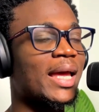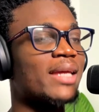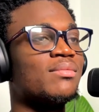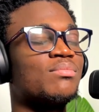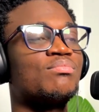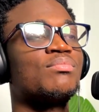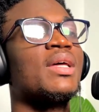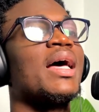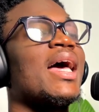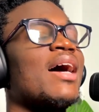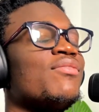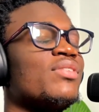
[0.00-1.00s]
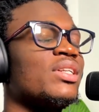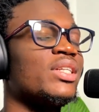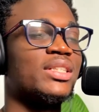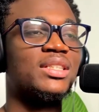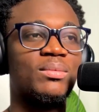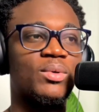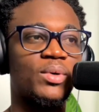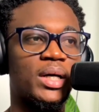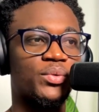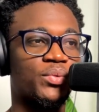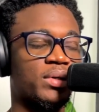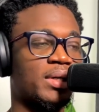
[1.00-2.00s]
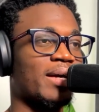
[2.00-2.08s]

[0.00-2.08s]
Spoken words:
I haven't learned them quite well.